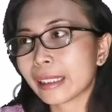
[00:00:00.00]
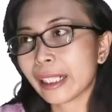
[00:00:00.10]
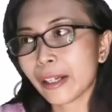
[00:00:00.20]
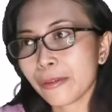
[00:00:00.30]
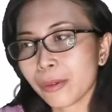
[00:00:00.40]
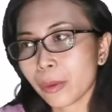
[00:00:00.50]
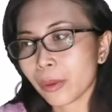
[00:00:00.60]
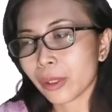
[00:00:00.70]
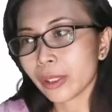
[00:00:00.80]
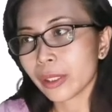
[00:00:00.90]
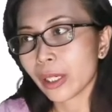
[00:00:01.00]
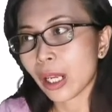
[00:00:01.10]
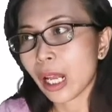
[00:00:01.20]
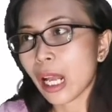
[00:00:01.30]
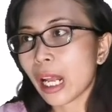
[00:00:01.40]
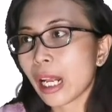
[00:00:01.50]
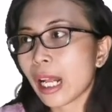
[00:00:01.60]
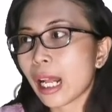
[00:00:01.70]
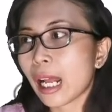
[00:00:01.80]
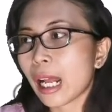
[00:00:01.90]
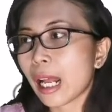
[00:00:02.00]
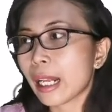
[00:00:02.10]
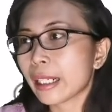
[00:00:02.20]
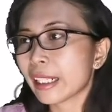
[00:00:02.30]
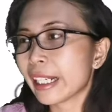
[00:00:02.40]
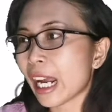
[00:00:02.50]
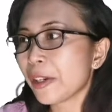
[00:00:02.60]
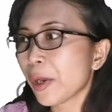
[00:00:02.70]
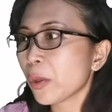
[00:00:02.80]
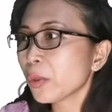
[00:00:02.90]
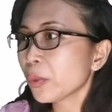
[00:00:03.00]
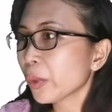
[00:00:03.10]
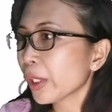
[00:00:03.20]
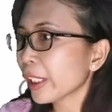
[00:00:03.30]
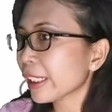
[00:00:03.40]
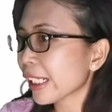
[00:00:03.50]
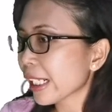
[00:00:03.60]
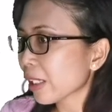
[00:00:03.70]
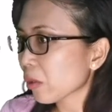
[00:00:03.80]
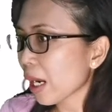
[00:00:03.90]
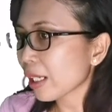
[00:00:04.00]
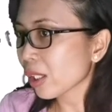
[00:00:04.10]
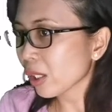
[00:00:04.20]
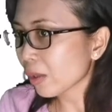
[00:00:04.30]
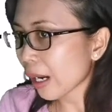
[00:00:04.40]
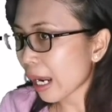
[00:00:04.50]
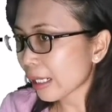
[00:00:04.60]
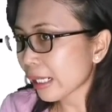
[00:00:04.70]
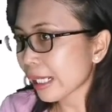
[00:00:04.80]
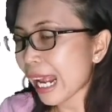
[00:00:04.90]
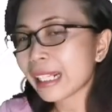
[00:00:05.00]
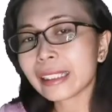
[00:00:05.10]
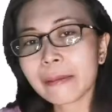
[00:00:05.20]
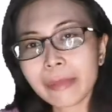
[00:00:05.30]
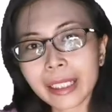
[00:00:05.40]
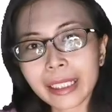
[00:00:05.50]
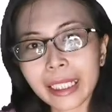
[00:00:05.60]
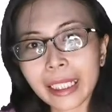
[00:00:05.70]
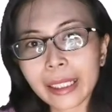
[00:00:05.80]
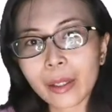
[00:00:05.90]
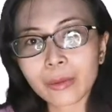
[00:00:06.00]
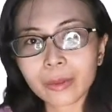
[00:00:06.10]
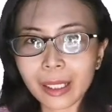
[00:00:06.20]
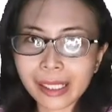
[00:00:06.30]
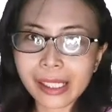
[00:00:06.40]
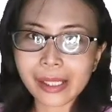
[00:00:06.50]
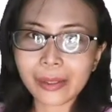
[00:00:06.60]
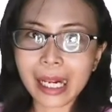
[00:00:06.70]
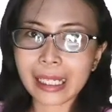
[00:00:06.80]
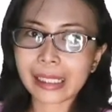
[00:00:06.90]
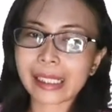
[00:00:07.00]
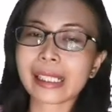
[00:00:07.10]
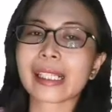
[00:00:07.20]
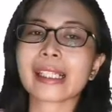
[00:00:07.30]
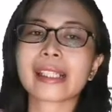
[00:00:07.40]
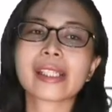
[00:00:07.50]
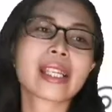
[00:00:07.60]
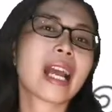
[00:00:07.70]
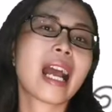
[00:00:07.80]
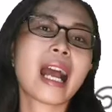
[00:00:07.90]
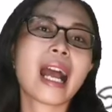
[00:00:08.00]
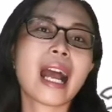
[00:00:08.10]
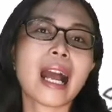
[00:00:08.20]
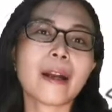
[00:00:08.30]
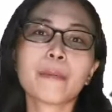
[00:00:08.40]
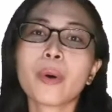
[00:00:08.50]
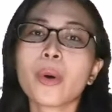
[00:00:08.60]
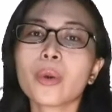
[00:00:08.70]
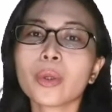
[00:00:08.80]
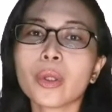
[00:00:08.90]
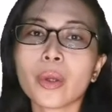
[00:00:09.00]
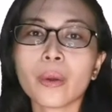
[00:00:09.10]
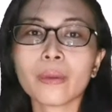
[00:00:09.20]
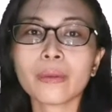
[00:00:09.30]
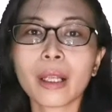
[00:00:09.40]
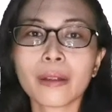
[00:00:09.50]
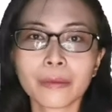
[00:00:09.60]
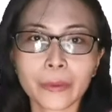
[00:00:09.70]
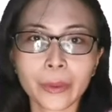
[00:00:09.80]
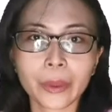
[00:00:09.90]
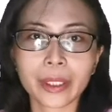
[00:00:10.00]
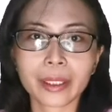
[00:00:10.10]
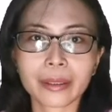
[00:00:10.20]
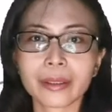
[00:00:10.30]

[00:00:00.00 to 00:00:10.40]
Therefore, the unknown word is crunch, and the meaning of crunch is a bowl of food.